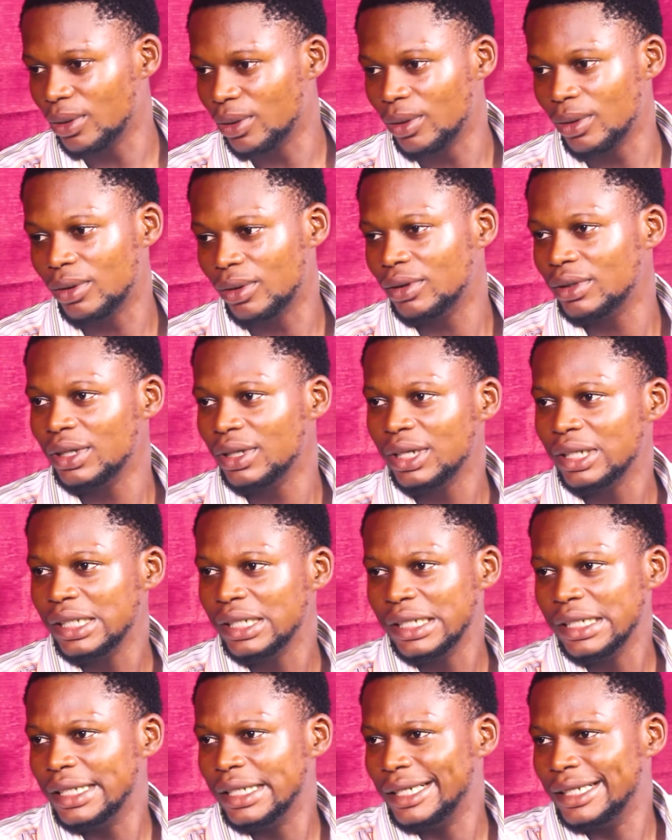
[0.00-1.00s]
Or
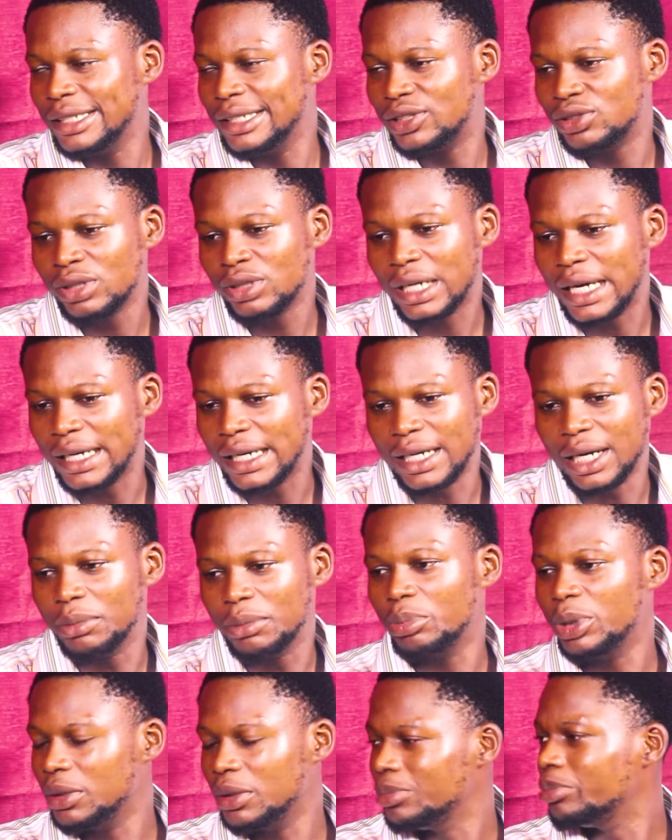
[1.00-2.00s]
it's not like
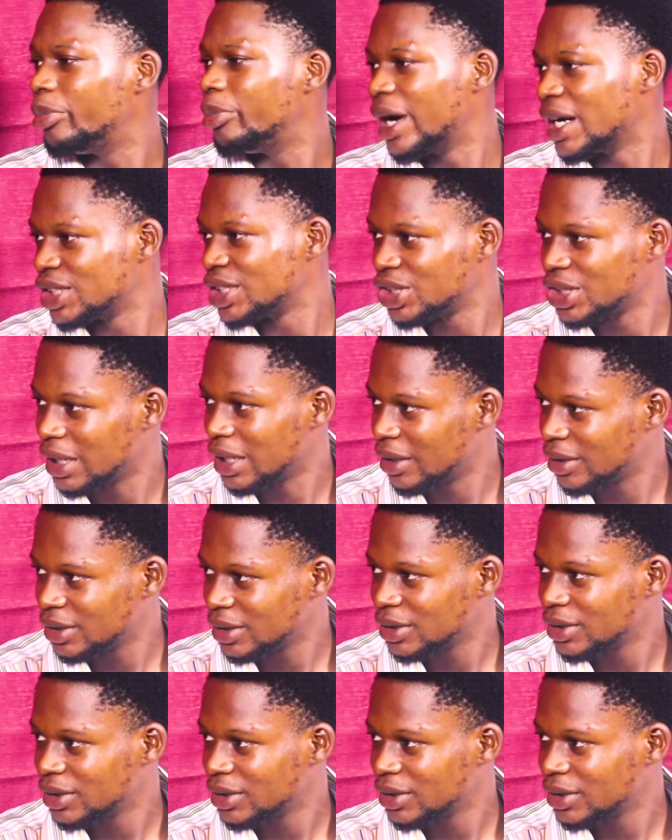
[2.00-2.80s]
I'm being partial.